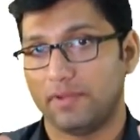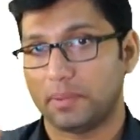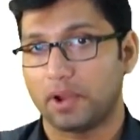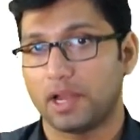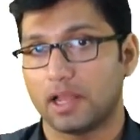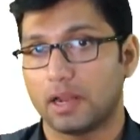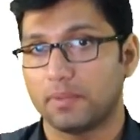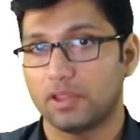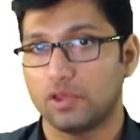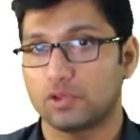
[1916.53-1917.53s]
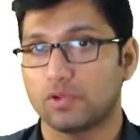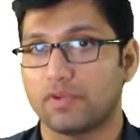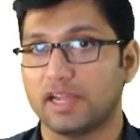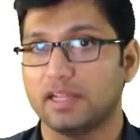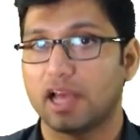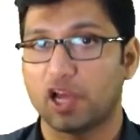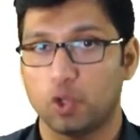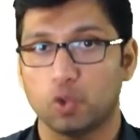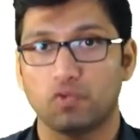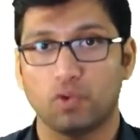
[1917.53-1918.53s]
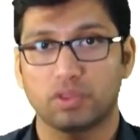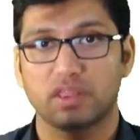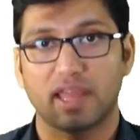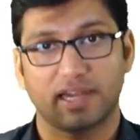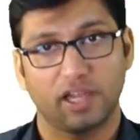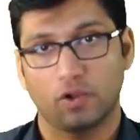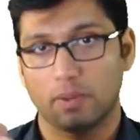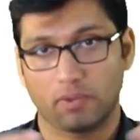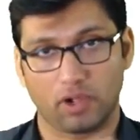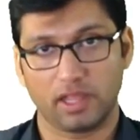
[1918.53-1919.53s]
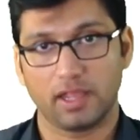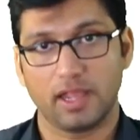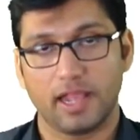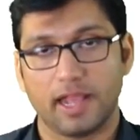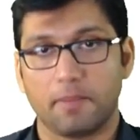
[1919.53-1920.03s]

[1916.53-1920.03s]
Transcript: free body diagram is used to find the unknown forces acting on a body